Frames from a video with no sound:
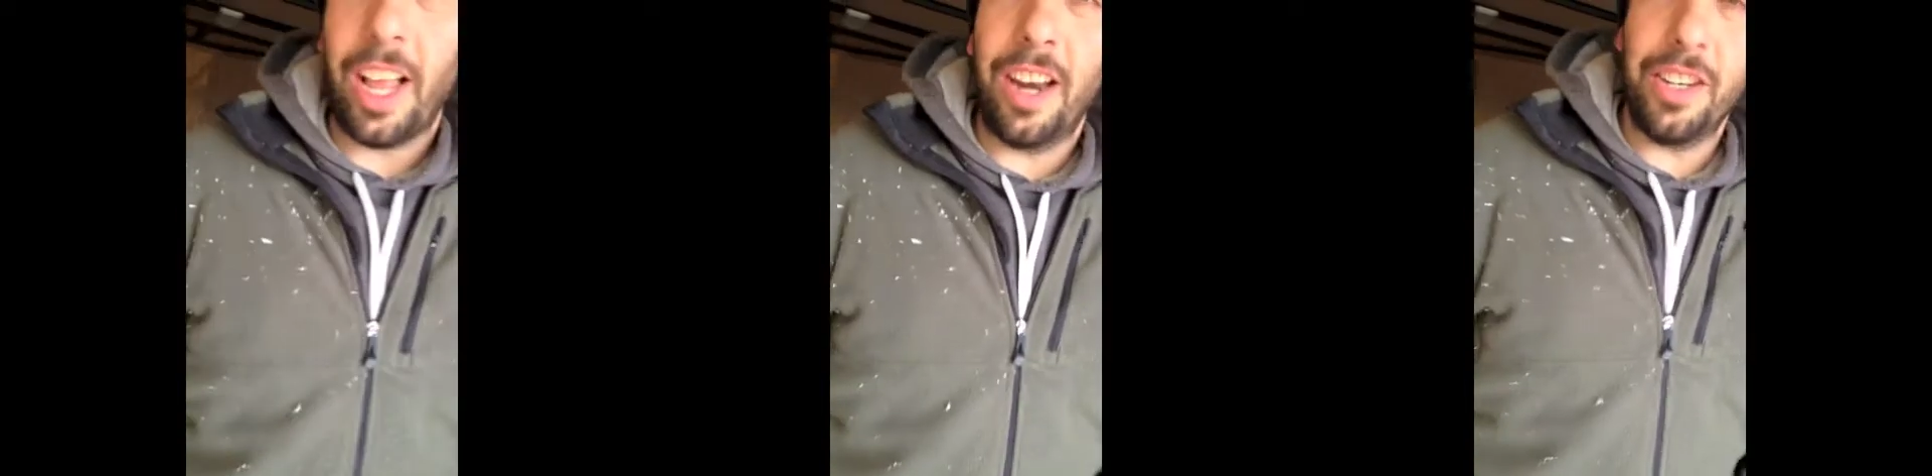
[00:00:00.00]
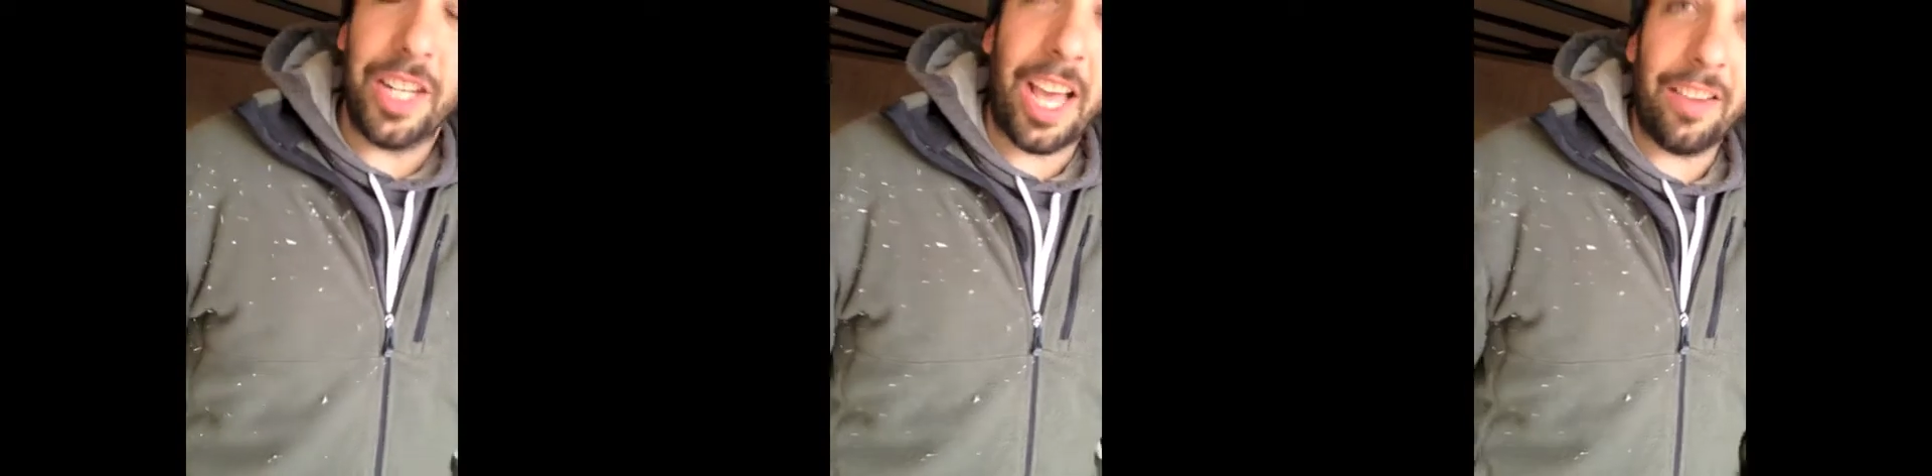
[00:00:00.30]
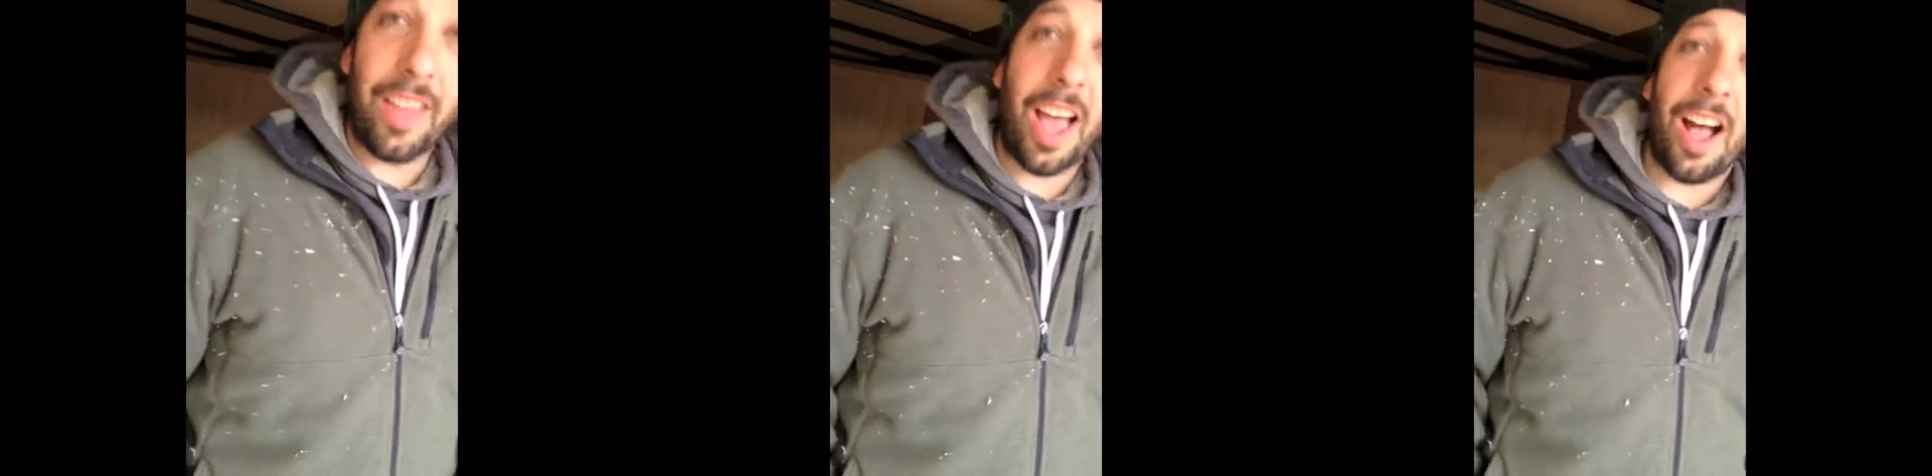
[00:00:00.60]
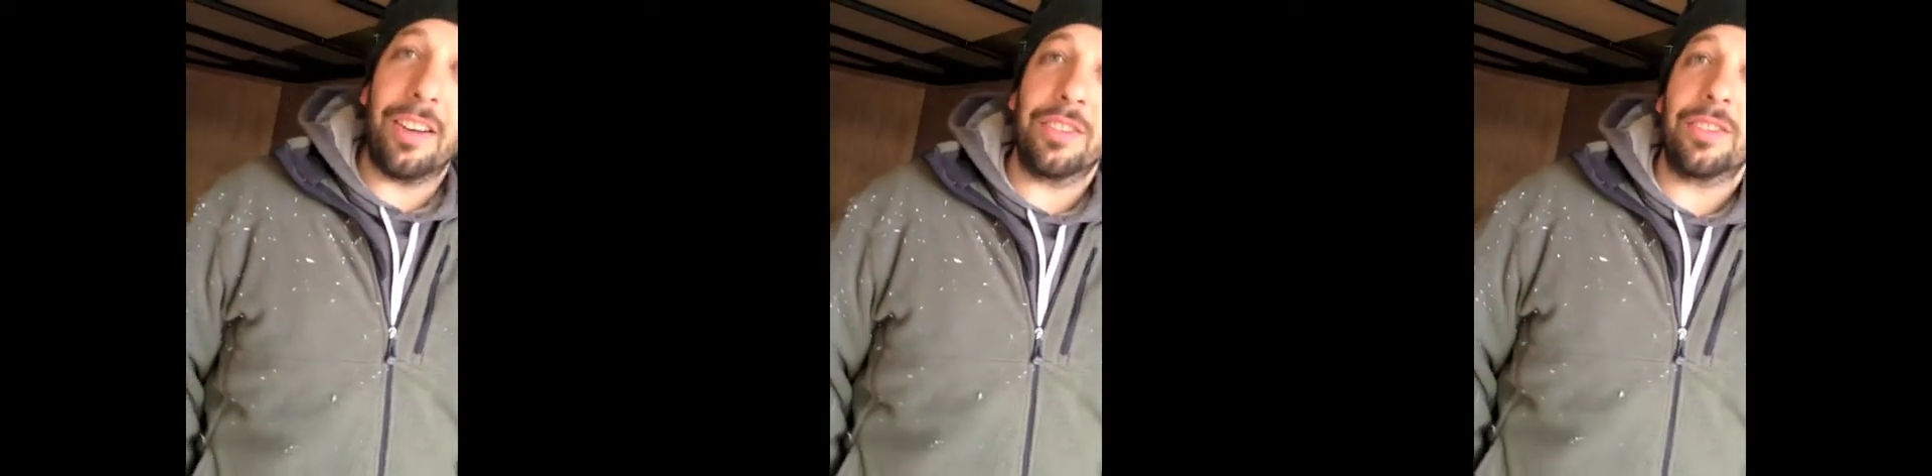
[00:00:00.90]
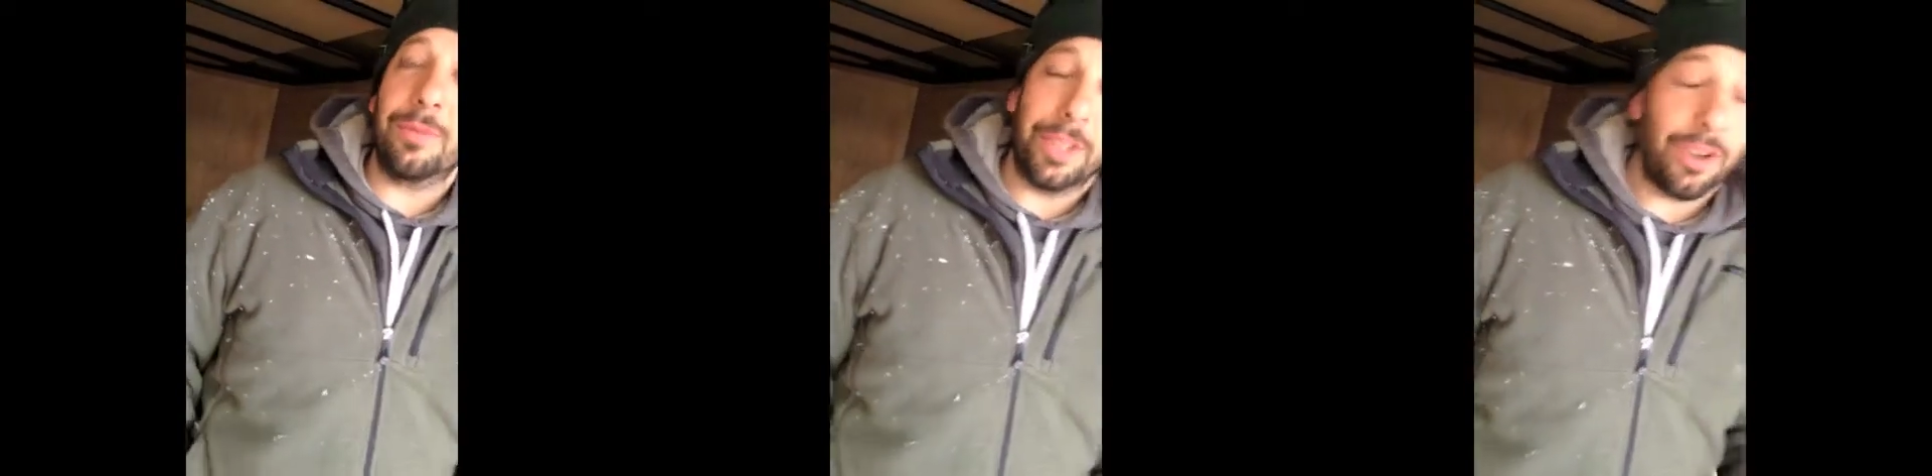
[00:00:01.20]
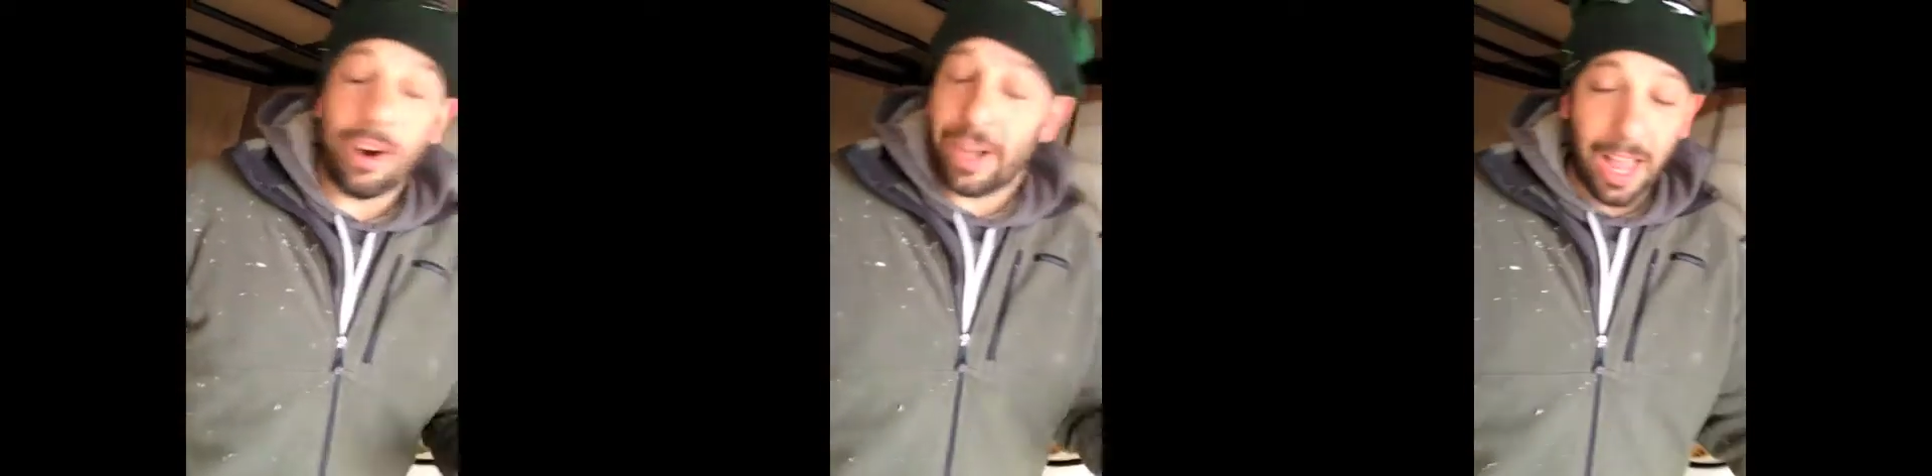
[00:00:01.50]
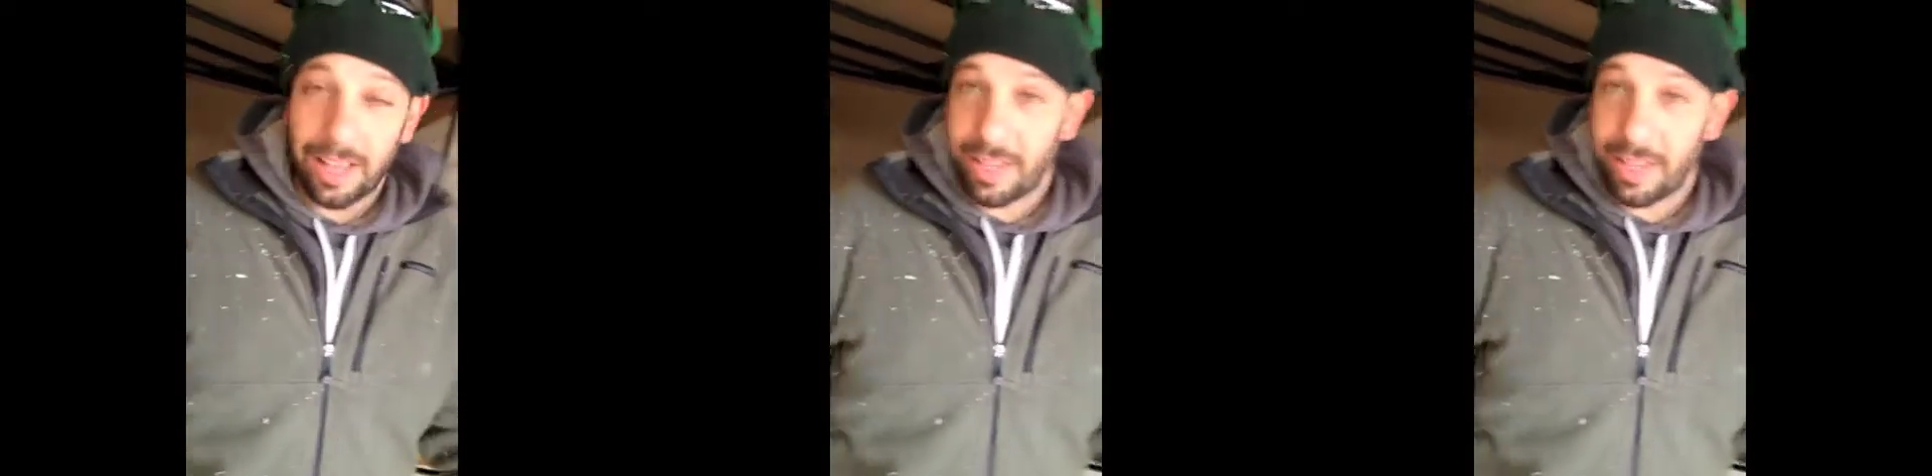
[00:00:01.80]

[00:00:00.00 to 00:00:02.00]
energy out of the house, which already has